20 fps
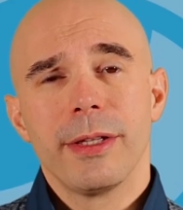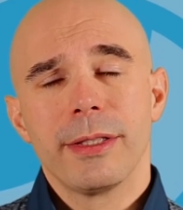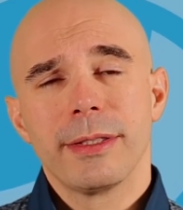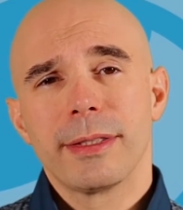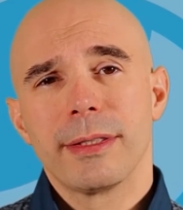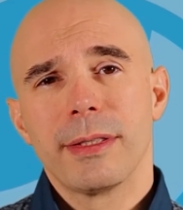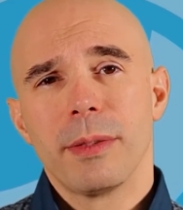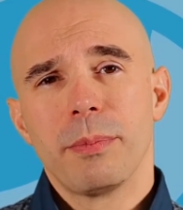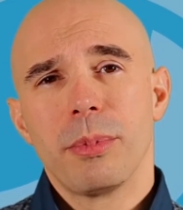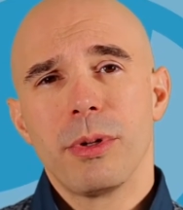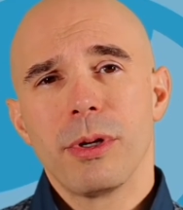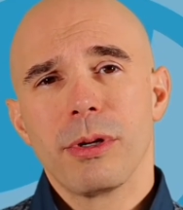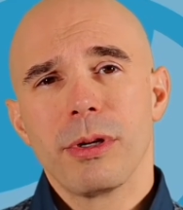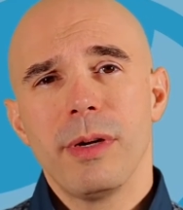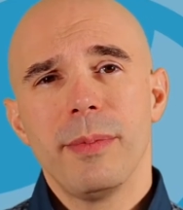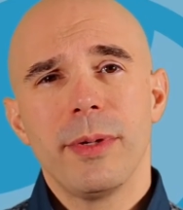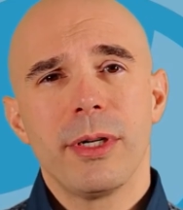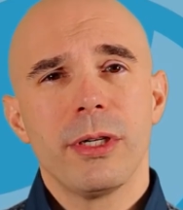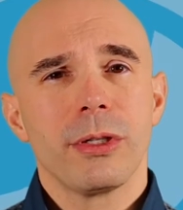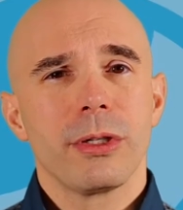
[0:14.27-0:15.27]
It's the
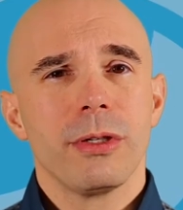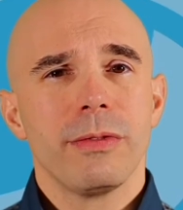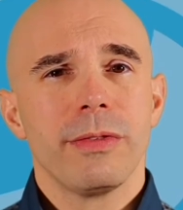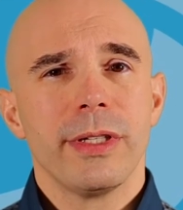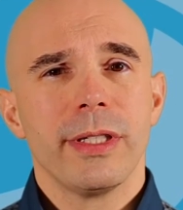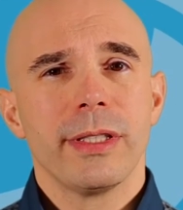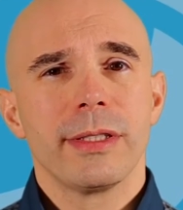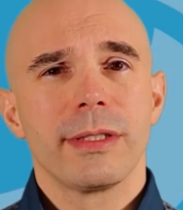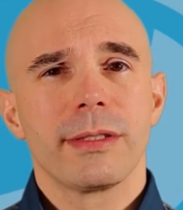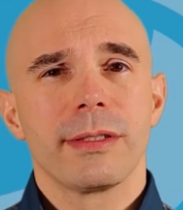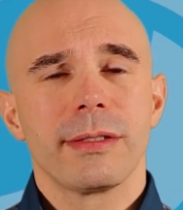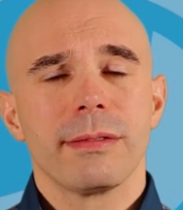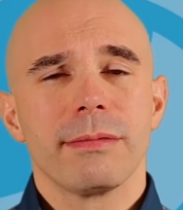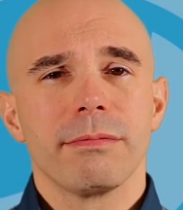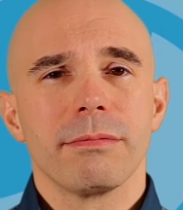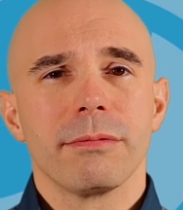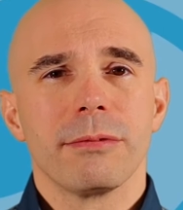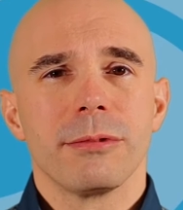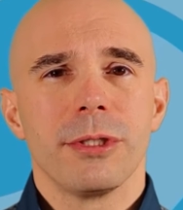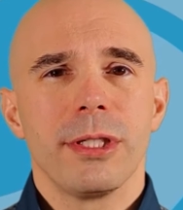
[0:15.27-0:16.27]
perimeter of this
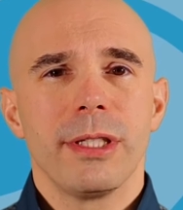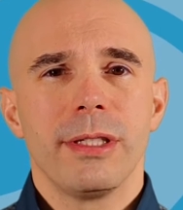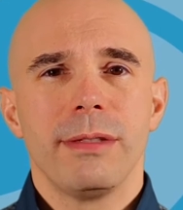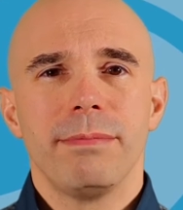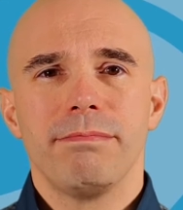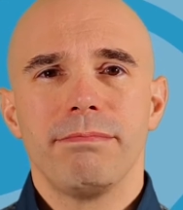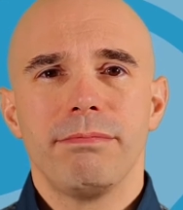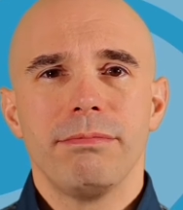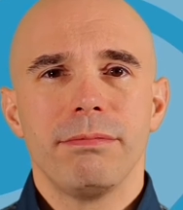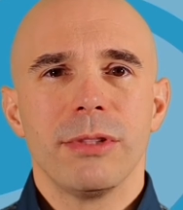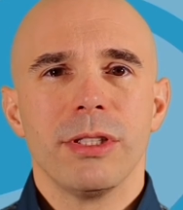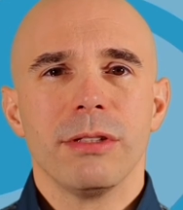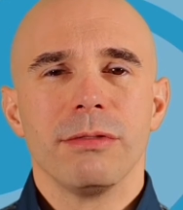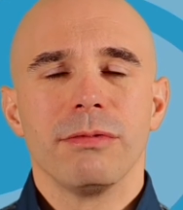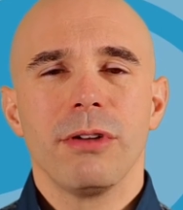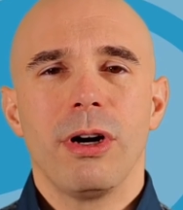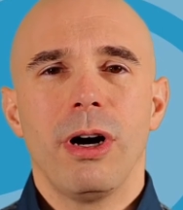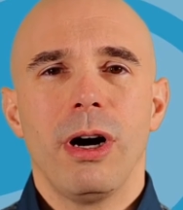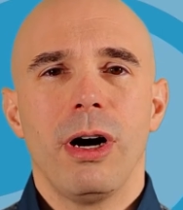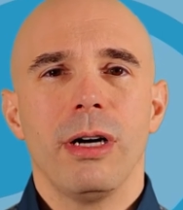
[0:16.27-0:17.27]
really kind
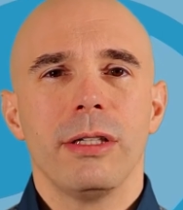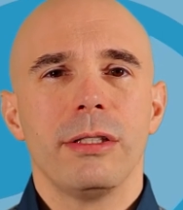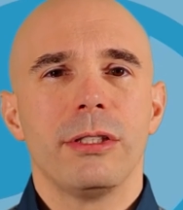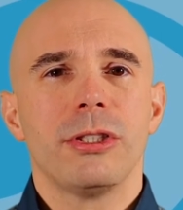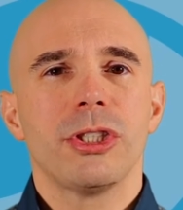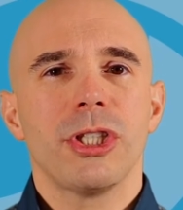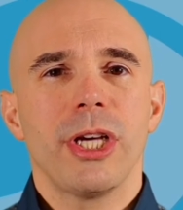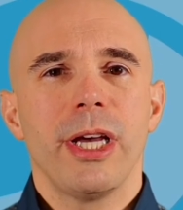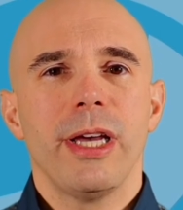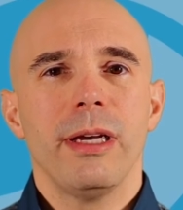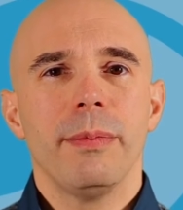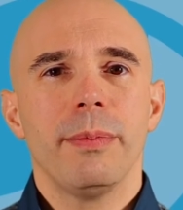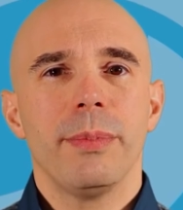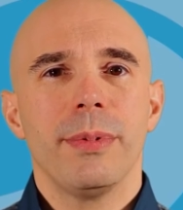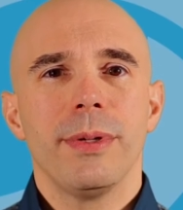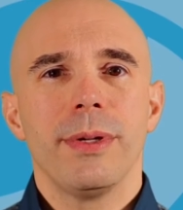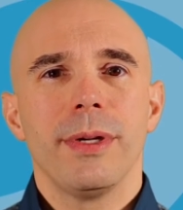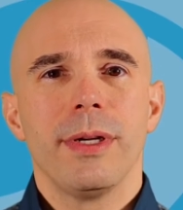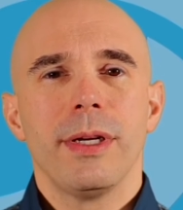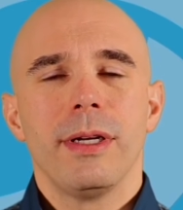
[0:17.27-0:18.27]
of odd shape.
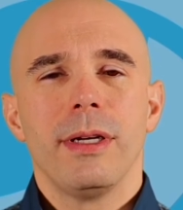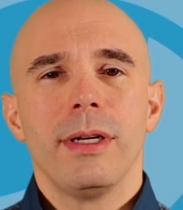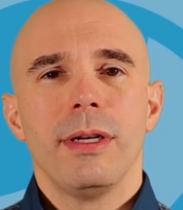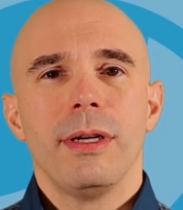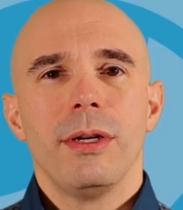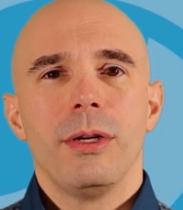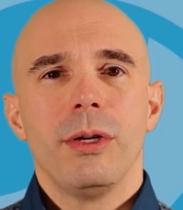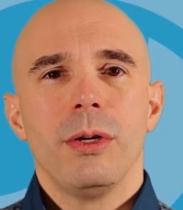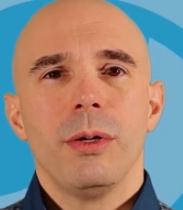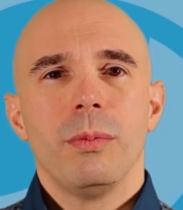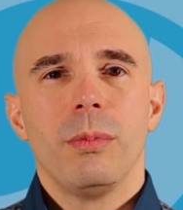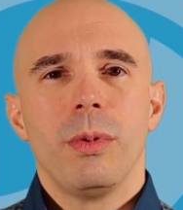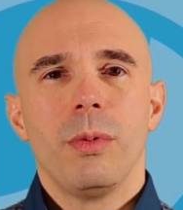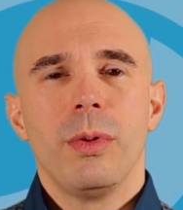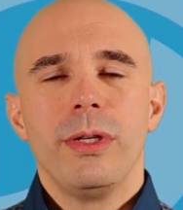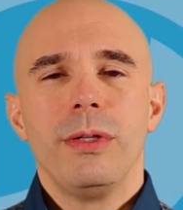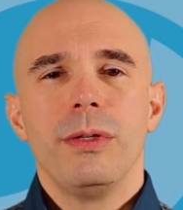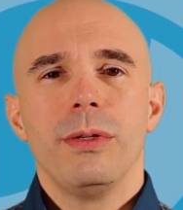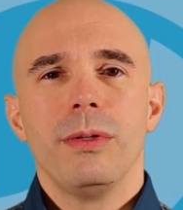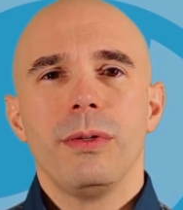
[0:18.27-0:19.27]
But
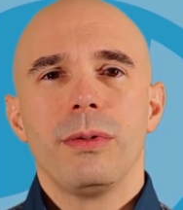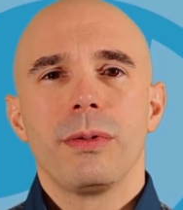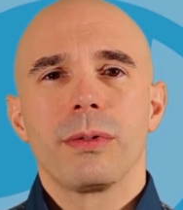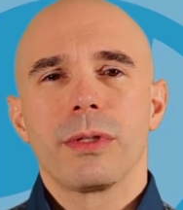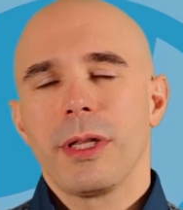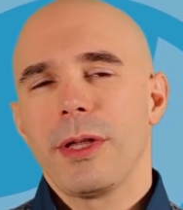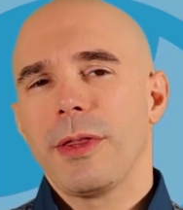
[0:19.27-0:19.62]
when you really